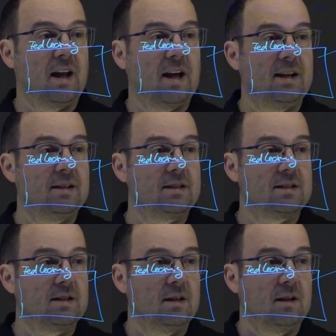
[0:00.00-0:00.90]

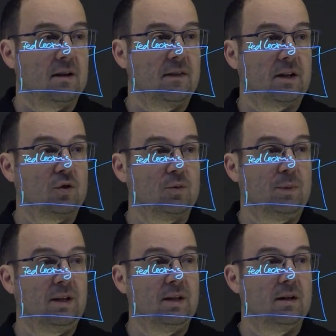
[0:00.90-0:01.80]
clients that could
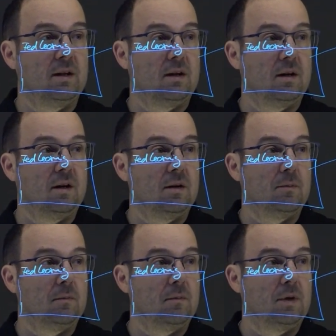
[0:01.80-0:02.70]
be,
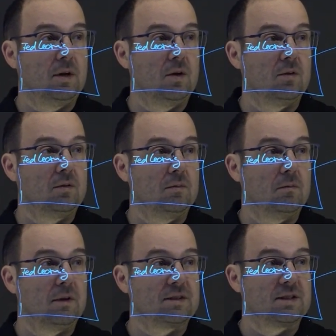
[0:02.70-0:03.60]
as
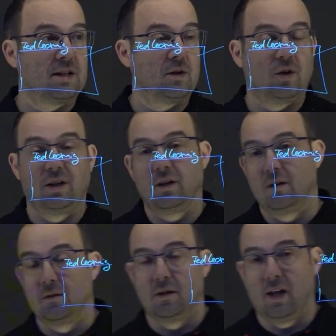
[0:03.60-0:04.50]
I said
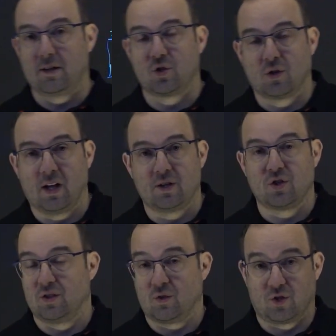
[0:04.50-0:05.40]
earlier, edge
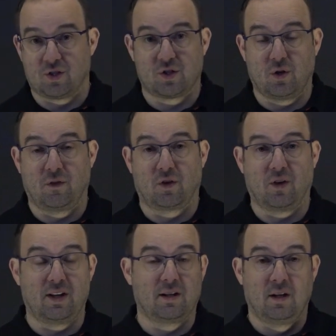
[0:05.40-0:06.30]
locations or just server
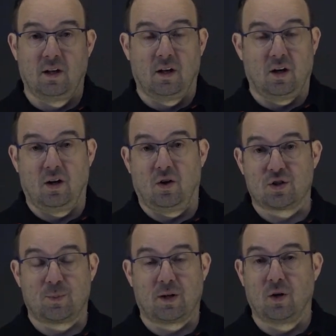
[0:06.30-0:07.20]
grade
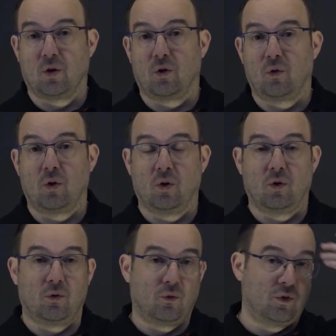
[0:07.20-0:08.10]
hospital
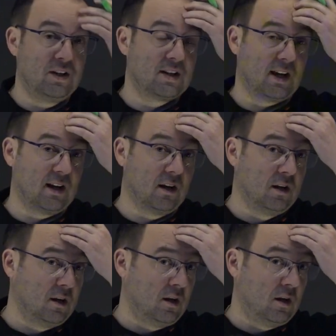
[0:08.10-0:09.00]
or retail